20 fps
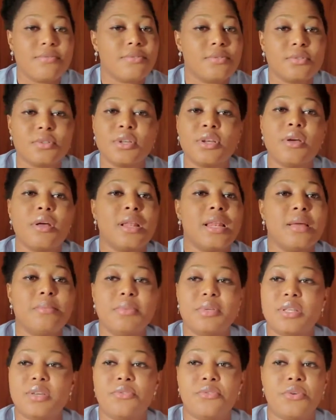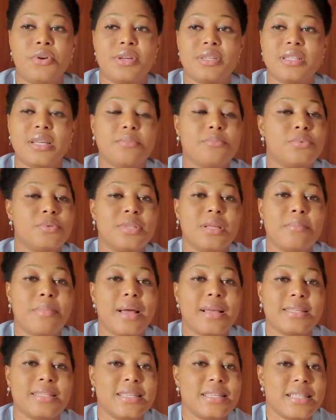Even, let me say, for example, they
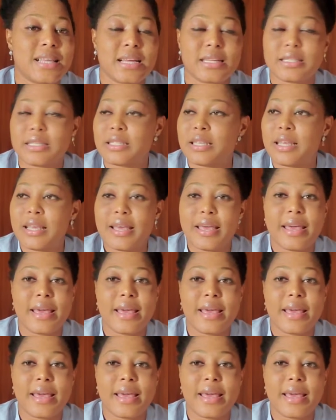might say that,